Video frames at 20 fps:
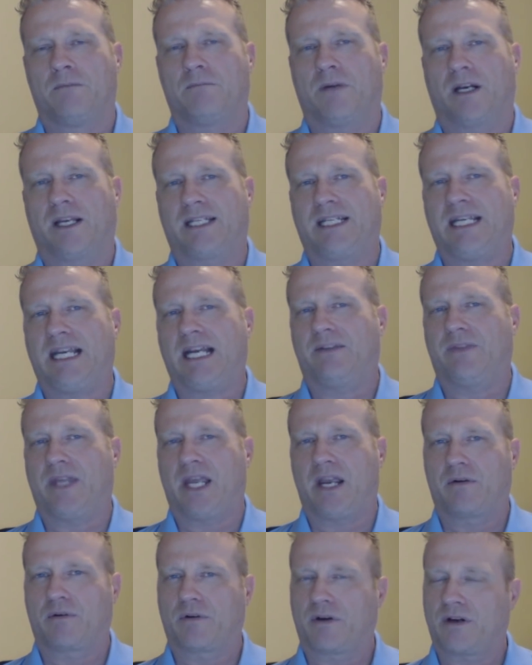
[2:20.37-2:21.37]
But again,
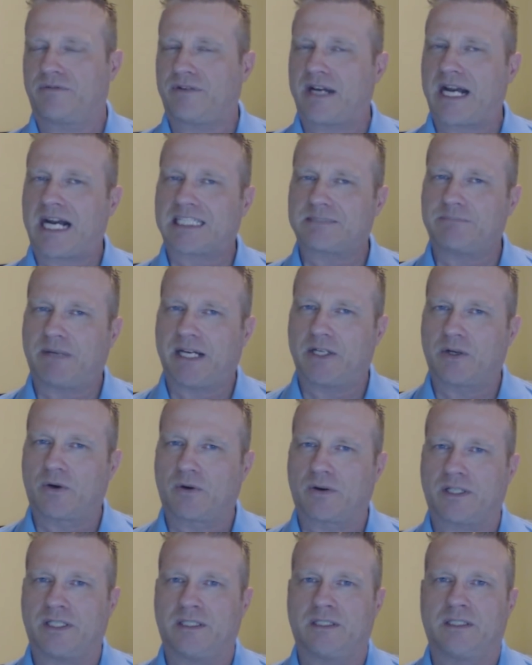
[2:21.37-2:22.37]
they were a vast
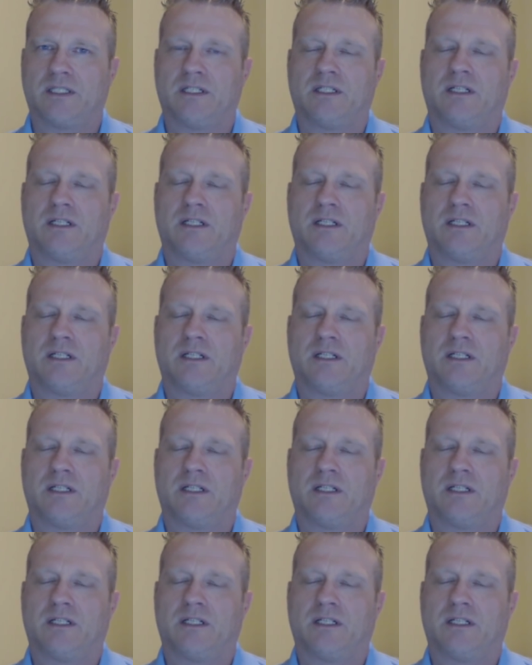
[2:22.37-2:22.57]
minority.